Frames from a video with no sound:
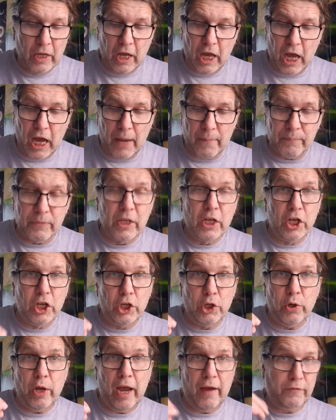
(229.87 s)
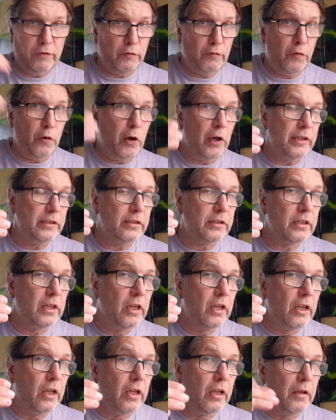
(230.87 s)
um, you have to first
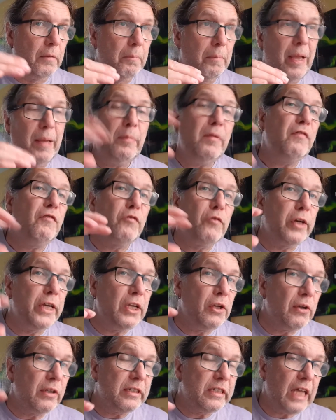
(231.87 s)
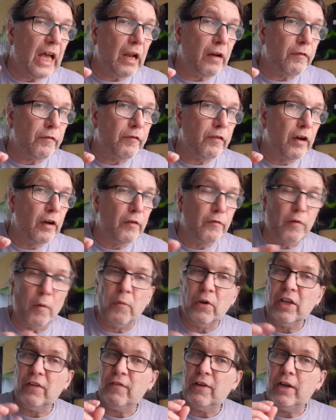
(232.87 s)
maybe free yourself from
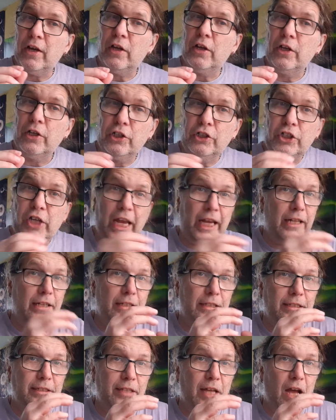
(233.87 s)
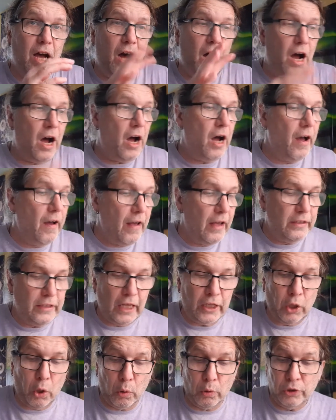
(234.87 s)
whatever shackles there are that
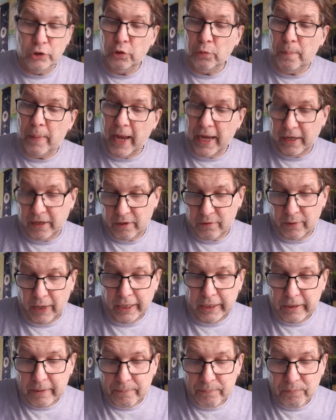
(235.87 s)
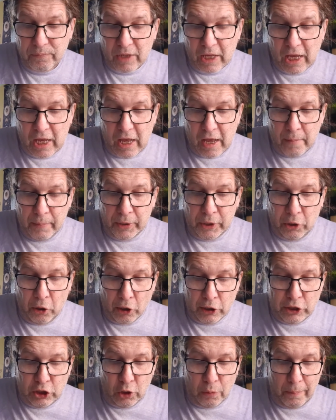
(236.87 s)
hold you back, right?
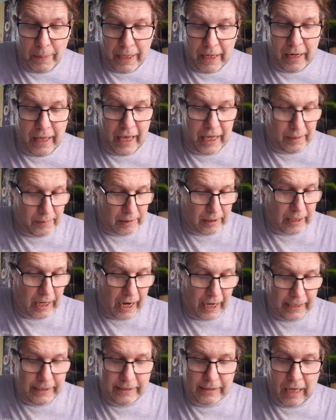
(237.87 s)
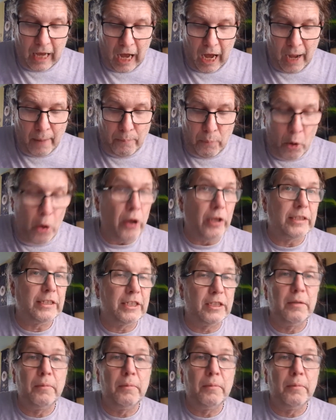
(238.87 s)
Because your middle animal guides are birds,